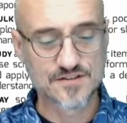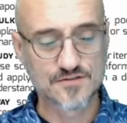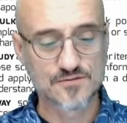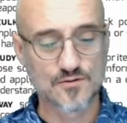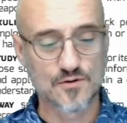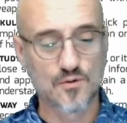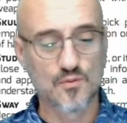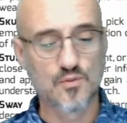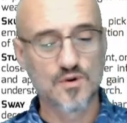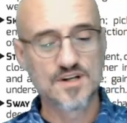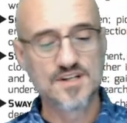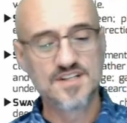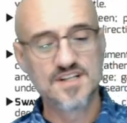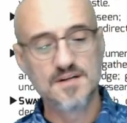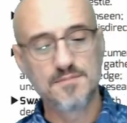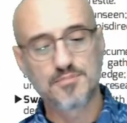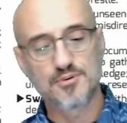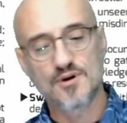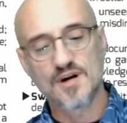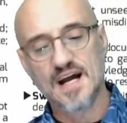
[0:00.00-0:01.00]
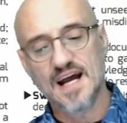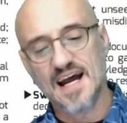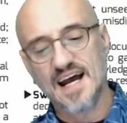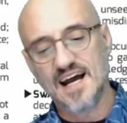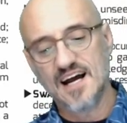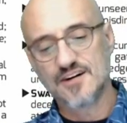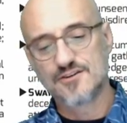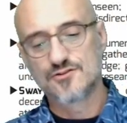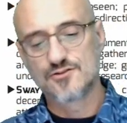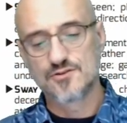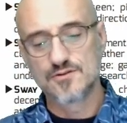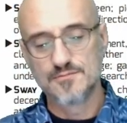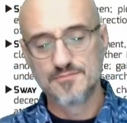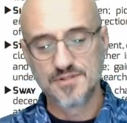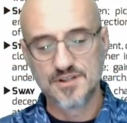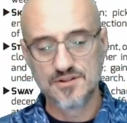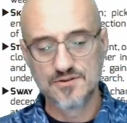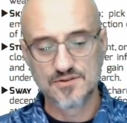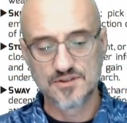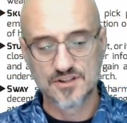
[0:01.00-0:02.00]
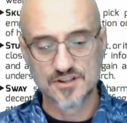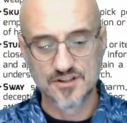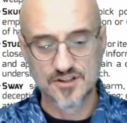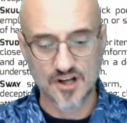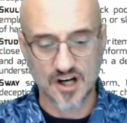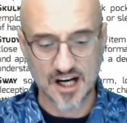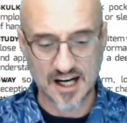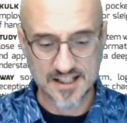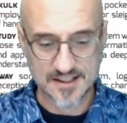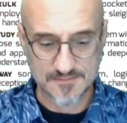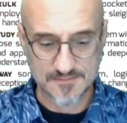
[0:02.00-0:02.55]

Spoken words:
roll, 1d per attribute dot.